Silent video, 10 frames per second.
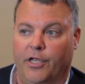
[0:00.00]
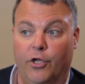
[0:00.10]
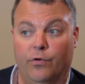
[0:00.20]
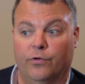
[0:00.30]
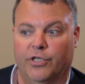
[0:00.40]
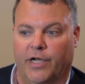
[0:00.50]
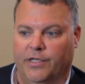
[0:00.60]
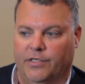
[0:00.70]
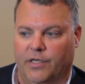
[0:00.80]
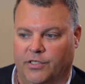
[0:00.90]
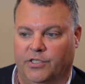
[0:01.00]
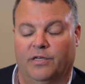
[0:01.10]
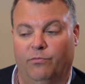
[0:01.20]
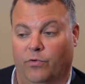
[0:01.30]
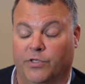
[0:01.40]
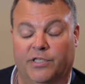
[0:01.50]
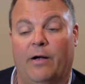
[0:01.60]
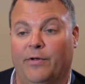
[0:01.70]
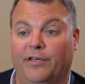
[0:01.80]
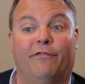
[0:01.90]
huge, real
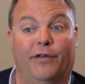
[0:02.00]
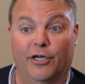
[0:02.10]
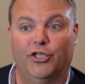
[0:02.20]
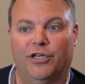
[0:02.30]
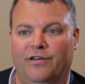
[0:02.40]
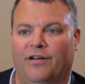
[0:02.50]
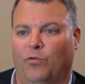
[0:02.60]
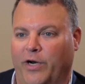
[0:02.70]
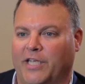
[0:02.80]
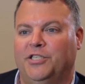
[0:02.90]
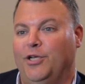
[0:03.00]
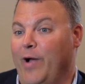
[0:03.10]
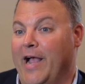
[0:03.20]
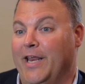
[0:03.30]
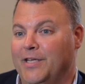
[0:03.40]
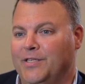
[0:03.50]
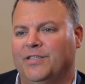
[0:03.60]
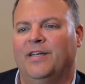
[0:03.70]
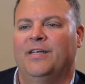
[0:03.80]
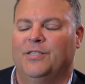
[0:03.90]
solid definition of what SD-WAN is.
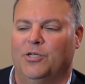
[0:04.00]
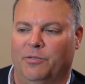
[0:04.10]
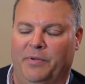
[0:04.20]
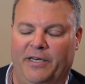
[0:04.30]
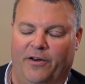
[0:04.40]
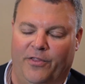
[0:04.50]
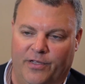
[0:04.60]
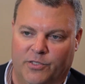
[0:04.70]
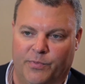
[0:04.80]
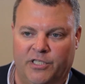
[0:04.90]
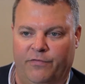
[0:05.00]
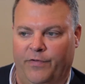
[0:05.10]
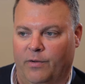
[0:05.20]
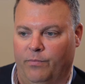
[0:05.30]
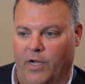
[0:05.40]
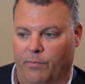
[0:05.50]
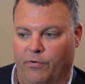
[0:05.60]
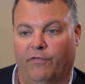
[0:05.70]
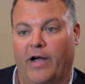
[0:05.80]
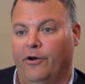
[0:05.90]
So depending on the specific
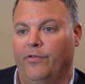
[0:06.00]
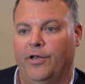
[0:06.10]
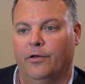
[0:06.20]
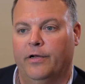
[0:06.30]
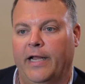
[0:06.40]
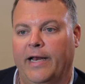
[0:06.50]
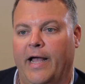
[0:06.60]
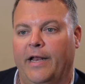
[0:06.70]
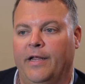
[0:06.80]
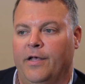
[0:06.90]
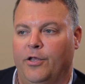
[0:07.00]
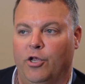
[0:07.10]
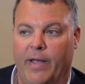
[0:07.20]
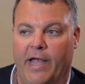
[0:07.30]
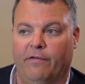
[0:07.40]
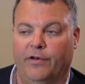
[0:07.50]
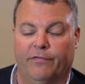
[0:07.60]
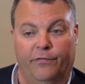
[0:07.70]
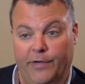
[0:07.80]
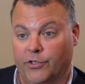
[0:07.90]
provider that you're looking at, you may have
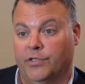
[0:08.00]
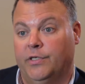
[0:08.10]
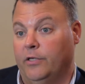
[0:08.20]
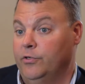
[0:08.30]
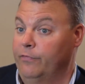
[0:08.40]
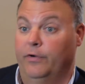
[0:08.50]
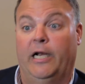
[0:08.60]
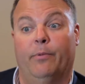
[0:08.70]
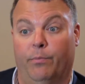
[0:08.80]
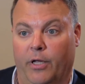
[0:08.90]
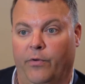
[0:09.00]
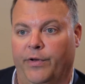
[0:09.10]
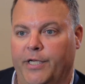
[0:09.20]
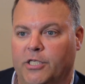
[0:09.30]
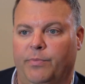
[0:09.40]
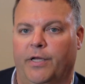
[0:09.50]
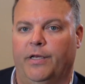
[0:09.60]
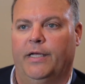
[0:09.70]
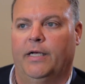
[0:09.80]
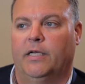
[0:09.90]
different feature sets or different capabilities.
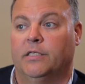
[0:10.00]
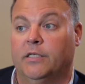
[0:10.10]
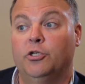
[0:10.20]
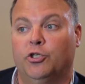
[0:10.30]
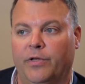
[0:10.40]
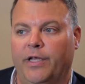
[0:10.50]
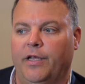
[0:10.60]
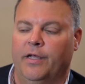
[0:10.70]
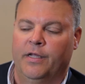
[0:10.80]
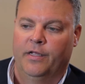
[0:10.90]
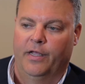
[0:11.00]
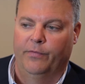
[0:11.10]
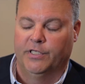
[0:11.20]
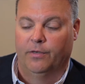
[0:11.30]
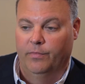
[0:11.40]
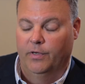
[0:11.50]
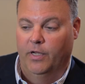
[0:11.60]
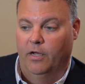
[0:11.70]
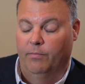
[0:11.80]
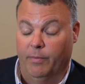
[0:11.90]
But essentially, at least in
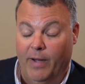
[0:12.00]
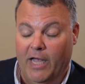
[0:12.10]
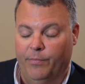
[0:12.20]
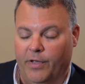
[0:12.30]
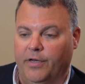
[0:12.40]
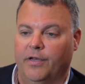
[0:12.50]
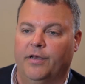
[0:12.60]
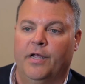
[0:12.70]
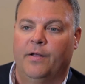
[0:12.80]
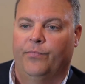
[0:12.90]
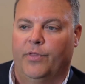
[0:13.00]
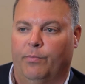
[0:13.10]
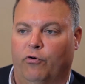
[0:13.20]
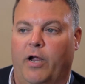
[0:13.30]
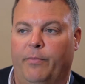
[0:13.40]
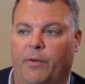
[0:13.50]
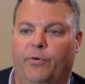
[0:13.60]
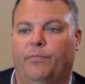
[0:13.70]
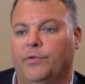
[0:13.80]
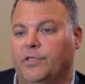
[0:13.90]
my opinion, the primary
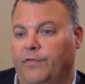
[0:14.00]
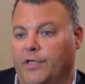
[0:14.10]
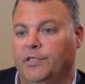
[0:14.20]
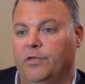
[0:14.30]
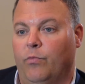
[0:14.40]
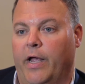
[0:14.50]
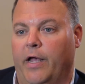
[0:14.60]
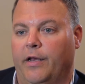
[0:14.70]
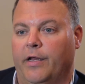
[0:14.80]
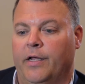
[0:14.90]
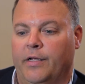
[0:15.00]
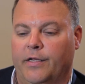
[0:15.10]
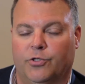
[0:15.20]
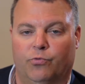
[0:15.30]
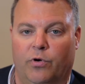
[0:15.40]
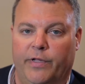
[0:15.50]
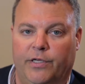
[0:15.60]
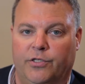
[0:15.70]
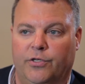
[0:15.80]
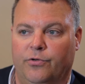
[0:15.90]
purpose of SD-WAN is really
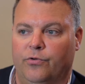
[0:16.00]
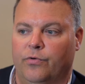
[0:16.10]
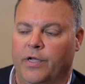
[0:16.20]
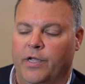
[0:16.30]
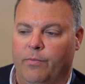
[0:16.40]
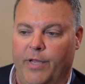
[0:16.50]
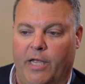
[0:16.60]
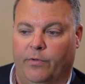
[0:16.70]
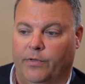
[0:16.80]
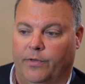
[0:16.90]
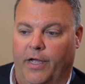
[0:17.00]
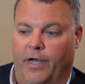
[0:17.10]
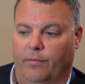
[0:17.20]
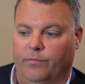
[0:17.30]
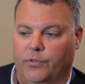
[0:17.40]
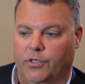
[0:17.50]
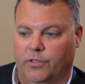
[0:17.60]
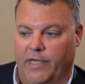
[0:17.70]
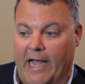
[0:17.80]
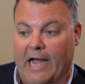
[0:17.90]
to be able
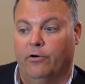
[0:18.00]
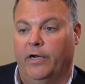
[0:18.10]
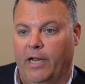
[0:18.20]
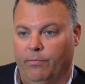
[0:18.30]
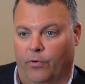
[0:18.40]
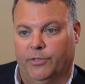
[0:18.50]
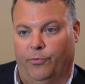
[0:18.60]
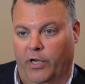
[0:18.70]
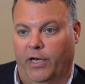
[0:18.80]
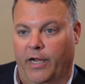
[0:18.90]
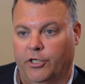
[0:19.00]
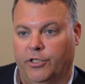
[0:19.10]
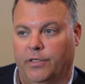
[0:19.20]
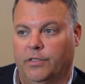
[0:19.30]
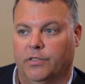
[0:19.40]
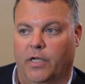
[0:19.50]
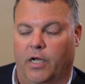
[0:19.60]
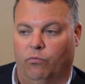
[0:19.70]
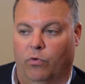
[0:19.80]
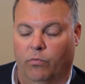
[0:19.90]
to aggregate multiple connections,
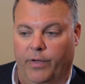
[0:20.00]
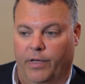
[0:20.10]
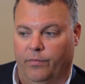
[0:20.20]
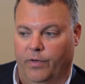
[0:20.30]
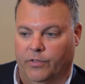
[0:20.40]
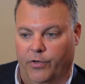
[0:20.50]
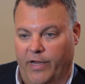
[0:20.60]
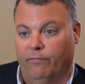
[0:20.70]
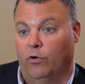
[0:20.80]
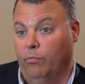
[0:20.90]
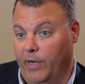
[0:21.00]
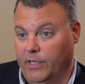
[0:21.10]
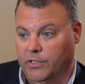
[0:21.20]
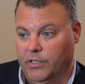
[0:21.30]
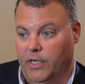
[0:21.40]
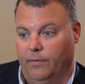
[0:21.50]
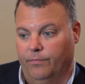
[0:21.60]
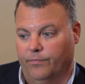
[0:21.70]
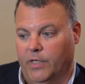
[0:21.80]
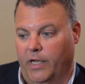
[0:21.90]
and so you have robust
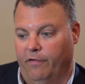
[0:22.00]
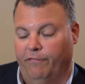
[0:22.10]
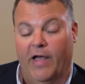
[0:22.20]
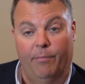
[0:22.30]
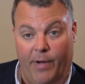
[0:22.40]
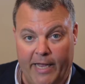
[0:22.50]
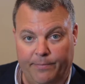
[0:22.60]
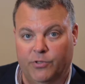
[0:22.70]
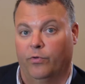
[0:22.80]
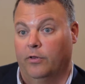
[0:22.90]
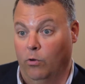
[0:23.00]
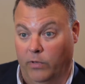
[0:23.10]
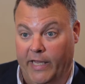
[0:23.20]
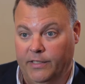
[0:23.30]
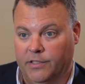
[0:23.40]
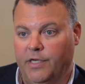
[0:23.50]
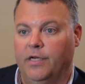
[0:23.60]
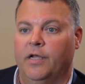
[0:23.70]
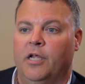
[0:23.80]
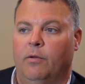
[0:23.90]
fat pipes with low
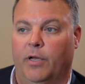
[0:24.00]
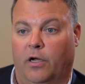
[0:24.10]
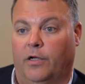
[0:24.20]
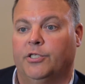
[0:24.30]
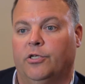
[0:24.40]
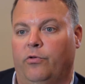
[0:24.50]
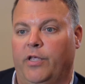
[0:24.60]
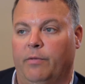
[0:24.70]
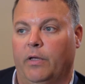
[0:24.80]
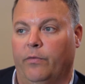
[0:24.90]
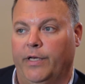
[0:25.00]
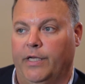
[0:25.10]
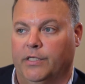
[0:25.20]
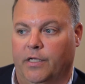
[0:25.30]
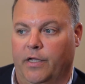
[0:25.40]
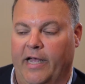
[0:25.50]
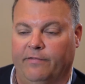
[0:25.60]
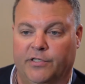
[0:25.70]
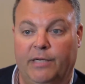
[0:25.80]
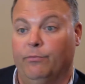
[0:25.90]
latency, but also the ability to
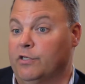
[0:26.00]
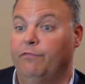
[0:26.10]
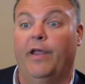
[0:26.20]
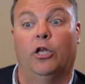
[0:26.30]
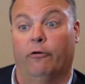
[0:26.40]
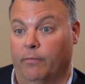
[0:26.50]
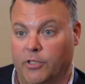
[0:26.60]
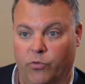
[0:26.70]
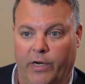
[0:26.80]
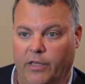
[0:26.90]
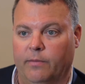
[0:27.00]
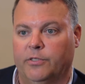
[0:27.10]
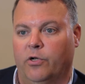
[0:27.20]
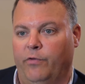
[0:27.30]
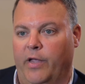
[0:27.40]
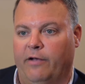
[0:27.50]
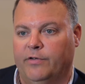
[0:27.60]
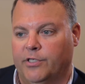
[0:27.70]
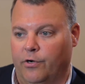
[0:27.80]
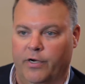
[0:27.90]
have seamless failover between them. So if you have a
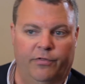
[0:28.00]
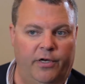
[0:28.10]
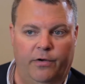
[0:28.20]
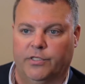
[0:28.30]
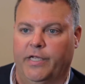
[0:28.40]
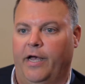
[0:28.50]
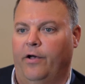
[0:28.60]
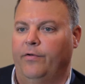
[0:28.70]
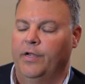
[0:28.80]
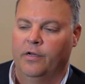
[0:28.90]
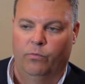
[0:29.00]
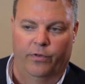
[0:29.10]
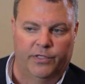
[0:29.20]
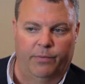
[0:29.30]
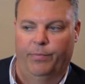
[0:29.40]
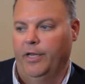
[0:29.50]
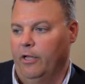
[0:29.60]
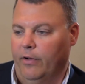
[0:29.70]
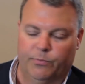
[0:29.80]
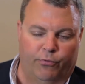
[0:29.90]
circuit that goes down, whether it's
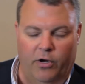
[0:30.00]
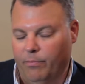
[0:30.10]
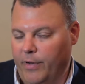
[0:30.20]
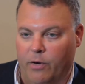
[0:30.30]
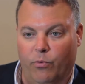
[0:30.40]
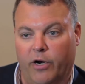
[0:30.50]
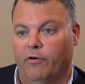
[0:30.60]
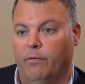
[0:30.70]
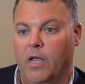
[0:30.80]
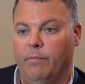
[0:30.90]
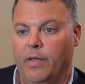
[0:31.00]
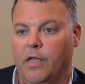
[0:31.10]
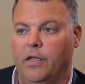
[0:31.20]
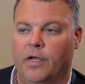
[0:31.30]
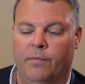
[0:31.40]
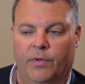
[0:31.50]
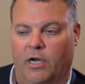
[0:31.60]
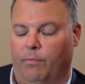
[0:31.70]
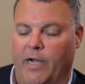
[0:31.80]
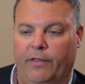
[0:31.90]
MPLS, broadband, whatever it may be,
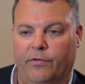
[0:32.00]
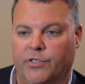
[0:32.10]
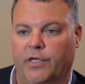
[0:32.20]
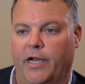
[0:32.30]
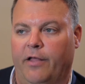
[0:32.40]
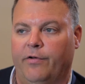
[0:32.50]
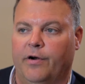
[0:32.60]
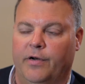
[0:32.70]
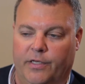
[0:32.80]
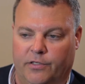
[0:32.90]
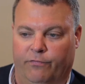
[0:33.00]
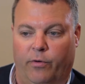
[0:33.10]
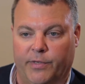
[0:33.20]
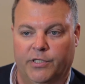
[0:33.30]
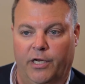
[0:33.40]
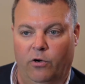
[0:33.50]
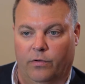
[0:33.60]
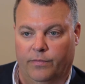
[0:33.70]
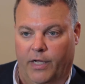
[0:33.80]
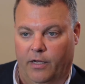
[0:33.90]
combine those together to form a
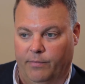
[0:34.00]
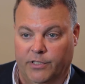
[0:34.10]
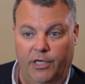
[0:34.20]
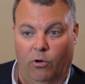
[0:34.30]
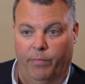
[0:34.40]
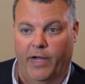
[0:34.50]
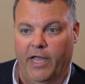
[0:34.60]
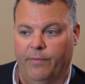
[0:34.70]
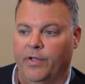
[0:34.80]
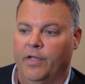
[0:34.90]
single pipe.